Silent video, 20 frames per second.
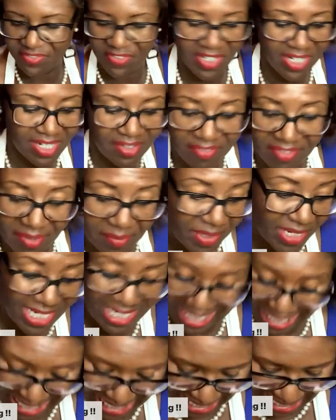It's very
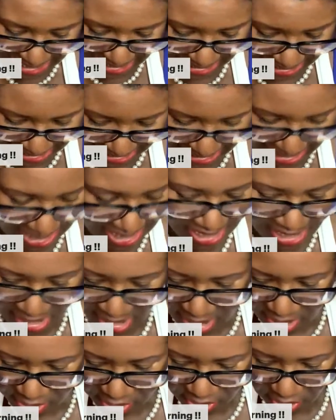feminine, and I like it.
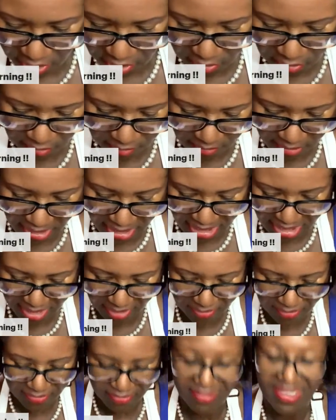So
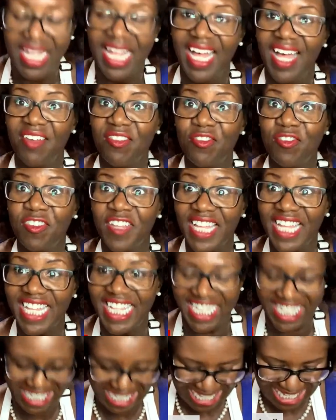um,
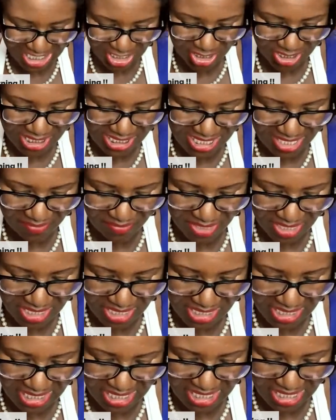Vel actually sent me
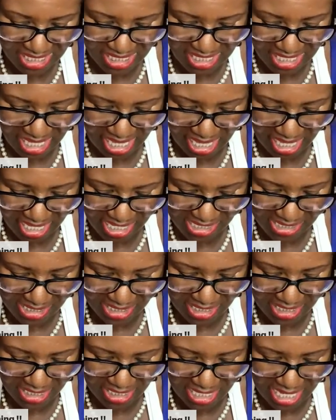the link, and
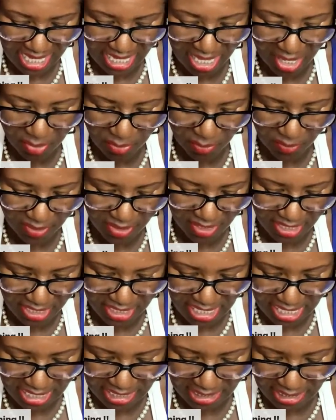uh, I got
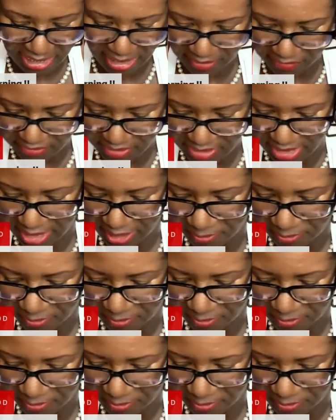one and loved